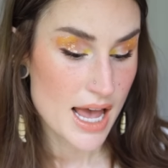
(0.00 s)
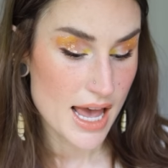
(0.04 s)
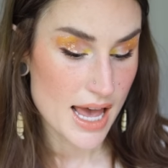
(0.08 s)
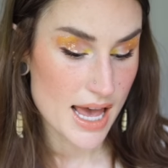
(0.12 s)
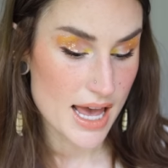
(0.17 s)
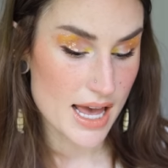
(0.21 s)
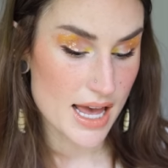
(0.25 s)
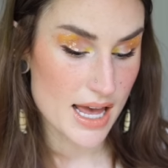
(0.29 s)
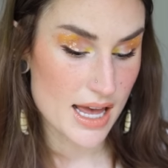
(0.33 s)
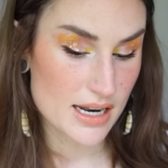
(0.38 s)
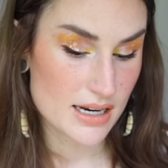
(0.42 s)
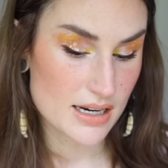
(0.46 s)

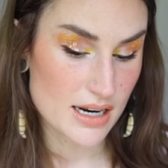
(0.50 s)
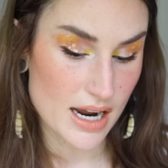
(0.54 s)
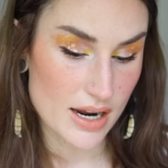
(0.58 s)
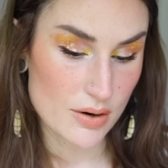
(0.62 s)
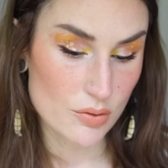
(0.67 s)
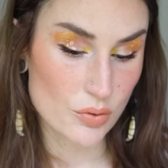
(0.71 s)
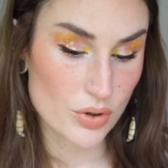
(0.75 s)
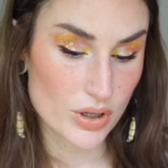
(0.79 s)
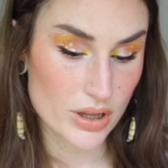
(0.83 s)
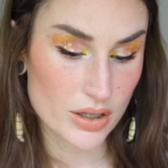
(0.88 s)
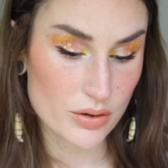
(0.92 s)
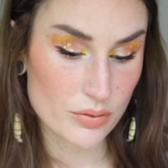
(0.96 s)
And I
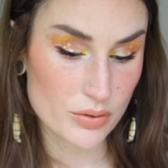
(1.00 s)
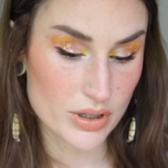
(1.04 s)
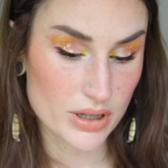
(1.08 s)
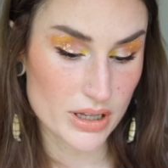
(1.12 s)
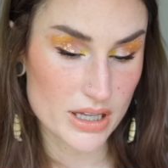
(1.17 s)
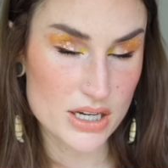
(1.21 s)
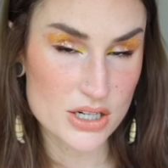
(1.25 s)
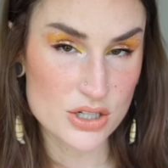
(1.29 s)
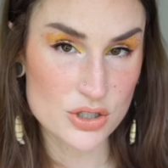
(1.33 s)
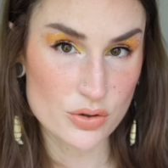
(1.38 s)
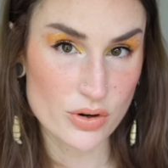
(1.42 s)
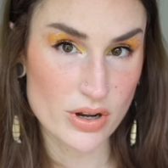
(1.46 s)
really,
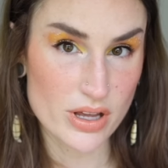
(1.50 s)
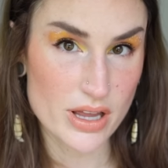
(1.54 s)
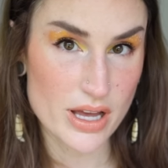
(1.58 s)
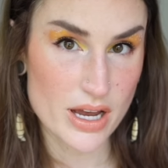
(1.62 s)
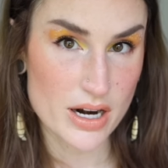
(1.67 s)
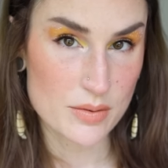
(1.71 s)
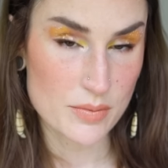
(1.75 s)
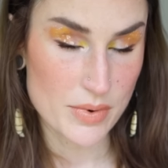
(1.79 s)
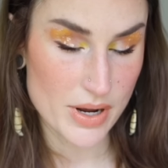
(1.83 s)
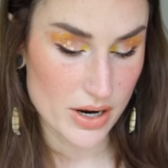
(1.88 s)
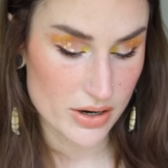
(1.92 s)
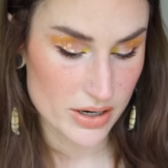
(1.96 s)
really enjoy
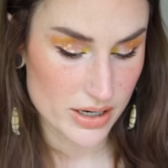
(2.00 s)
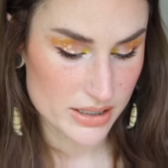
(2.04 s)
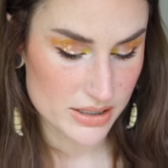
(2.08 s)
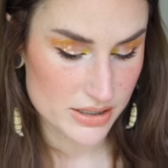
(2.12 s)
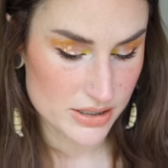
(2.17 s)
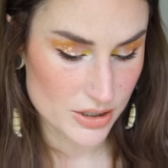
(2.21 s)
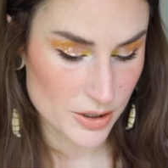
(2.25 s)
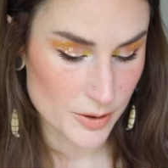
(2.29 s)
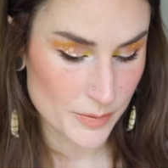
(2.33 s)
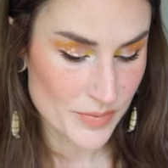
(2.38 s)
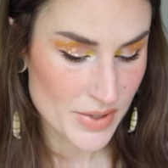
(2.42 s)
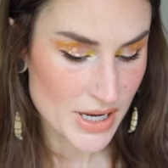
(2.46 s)
that about it.
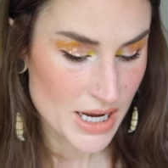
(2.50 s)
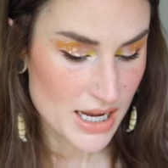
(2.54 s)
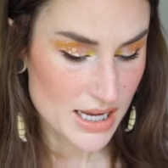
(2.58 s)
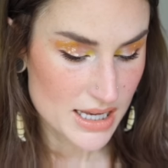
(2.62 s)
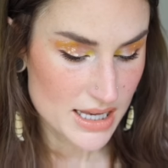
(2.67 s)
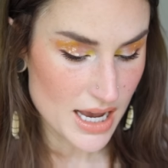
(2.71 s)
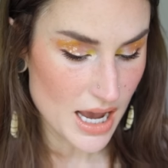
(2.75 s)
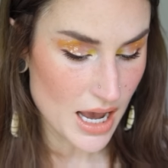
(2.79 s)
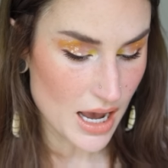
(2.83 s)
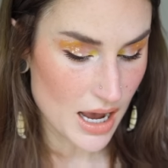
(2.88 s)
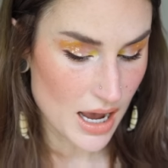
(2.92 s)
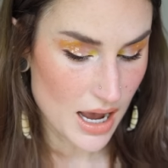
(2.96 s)
So
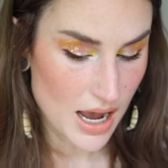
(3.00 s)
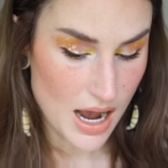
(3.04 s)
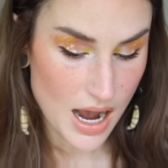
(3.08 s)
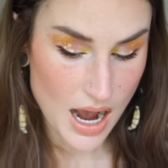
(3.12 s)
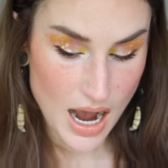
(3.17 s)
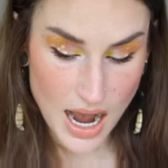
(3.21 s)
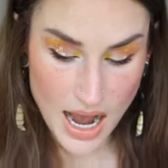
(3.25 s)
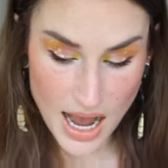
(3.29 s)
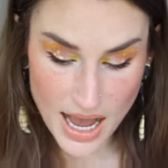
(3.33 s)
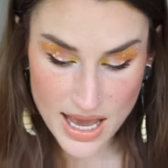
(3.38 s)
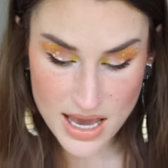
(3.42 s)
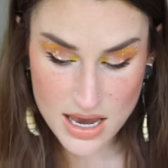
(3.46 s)
yeah,
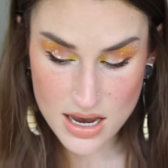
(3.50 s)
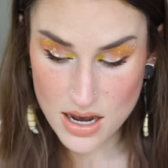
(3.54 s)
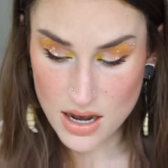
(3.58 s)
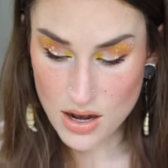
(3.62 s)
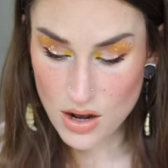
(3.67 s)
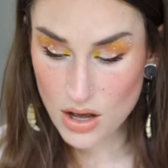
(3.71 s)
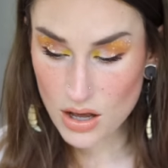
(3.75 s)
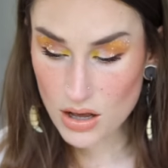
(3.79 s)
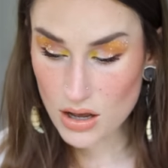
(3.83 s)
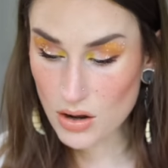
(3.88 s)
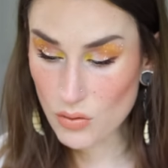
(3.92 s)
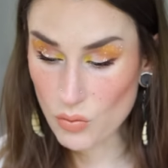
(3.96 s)
I
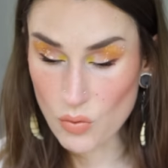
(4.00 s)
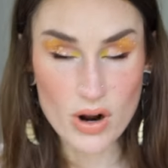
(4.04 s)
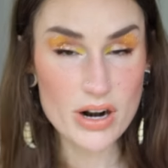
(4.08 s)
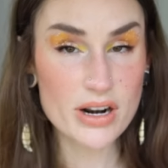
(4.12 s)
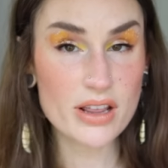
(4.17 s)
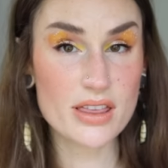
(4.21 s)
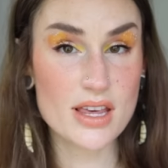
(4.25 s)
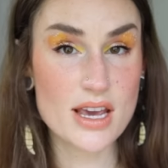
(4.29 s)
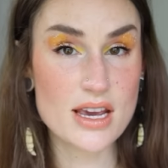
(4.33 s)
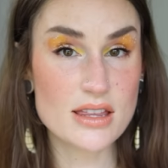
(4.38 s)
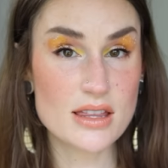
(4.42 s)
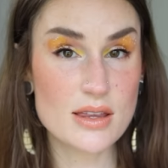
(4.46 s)
want
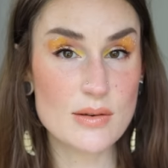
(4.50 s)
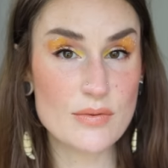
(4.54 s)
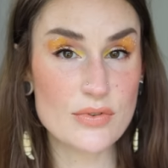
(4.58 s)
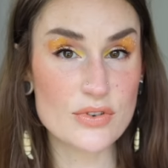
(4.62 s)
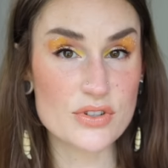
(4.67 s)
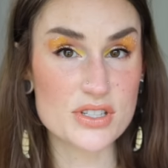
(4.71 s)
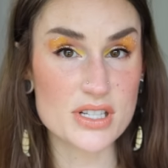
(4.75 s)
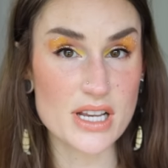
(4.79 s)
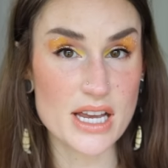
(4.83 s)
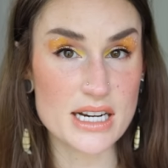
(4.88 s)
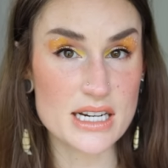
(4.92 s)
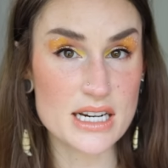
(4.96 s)
to thank them for
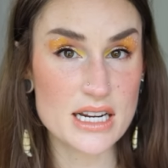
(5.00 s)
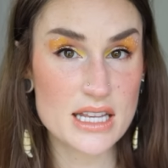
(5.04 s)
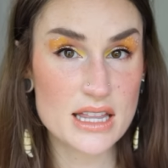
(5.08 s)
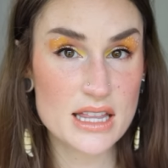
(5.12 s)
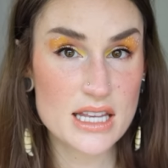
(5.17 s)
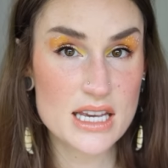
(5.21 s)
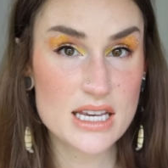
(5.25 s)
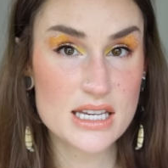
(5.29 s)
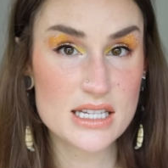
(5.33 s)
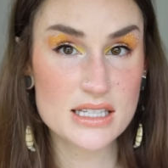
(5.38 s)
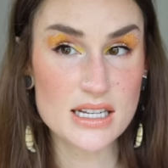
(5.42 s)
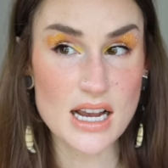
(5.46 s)
sending
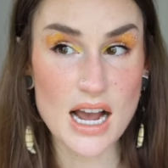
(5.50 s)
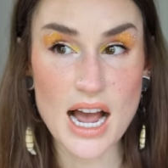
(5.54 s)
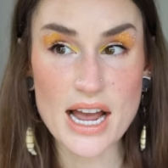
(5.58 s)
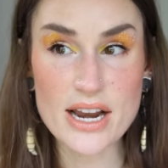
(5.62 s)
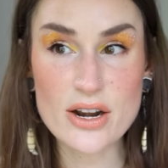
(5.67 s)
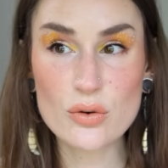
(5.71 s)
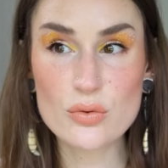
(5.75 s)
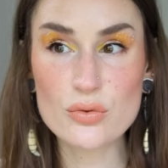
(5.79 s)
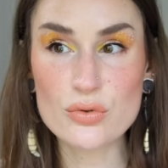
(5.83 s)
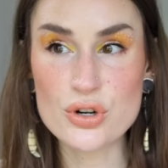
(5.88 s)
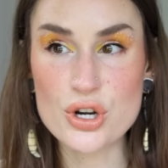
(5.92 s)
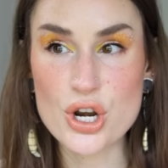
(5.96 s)
these. I
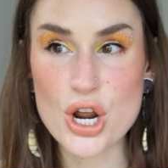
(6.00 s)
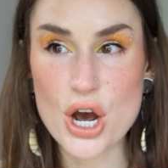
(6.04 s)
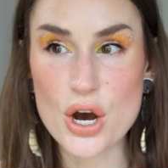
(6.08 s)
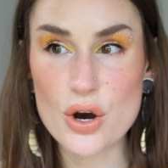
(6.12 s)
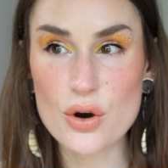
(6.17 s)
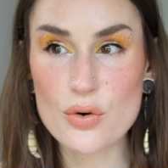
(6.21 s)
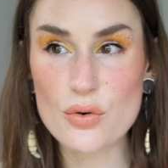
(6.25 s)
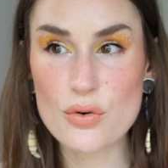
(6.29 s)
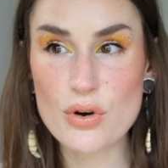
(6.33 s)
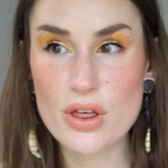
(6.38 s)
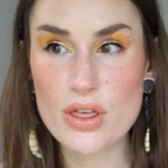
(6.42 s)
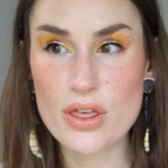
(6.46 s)
don't
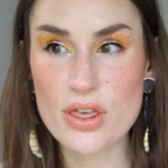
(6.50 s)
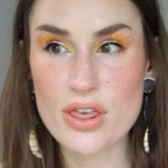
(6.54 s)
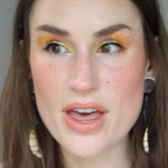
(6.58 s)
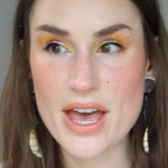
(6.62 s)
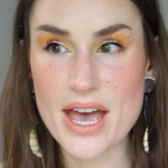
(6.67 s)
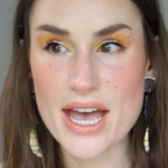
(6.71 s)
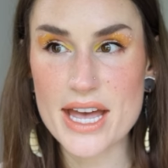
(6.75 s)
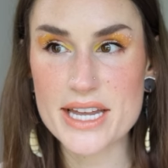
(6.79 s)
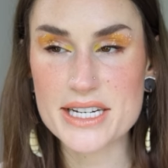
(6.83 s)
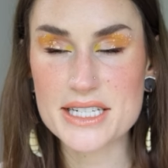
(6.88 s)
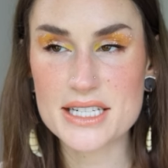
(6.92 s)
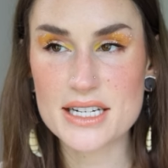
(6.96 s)
know
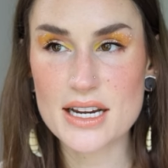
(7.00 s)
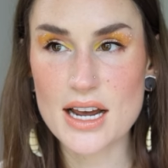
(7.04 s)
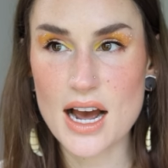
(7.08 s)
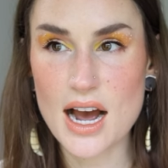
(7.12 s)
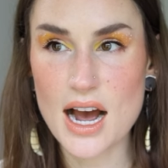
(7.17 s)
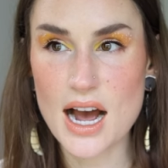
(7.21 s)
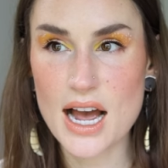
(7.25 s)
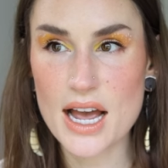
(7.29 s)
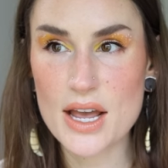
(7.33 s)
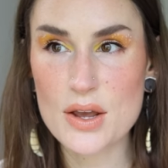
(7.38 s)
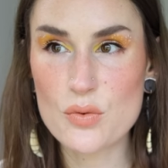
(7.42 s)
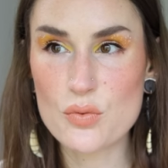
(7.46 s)
that
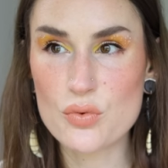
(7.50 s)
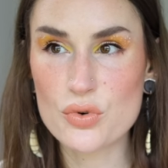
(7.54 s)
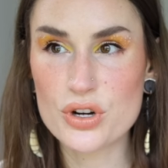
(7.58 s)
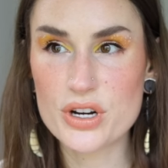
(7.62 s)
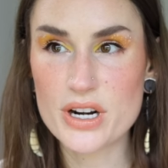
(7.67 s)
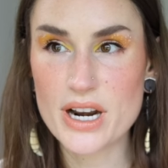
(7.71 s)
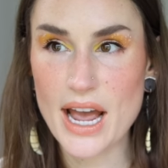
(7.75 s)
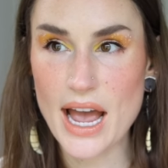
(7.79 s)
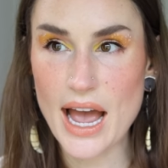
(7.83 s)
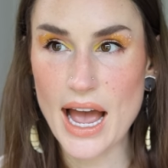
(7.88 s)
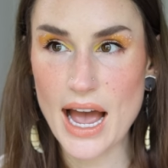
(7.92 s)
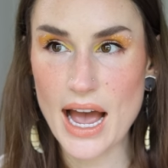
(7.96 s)
I
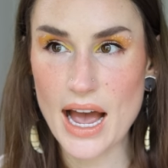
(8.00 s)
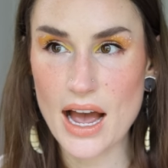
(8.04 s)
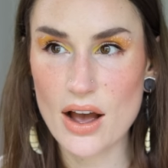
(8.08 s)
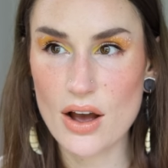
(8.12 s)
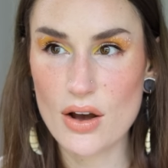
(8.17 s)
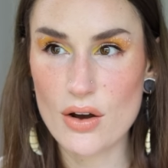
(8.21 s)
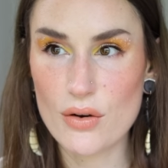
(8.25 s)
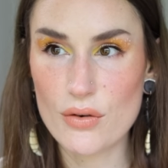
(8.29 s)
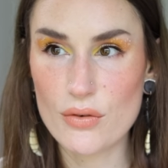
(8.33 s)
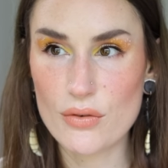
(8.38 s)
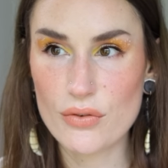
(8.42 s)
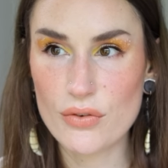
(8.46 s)
would
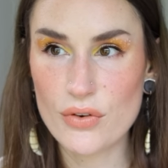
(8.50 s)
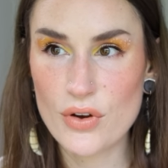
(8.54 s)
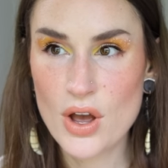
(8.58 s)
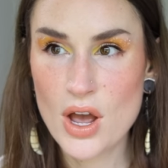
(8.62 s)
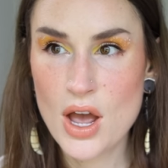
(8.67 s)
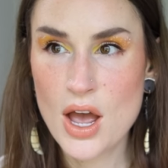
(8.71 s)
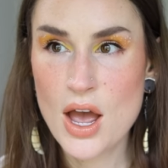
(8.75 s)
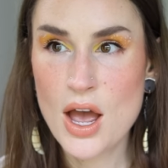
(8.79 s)
have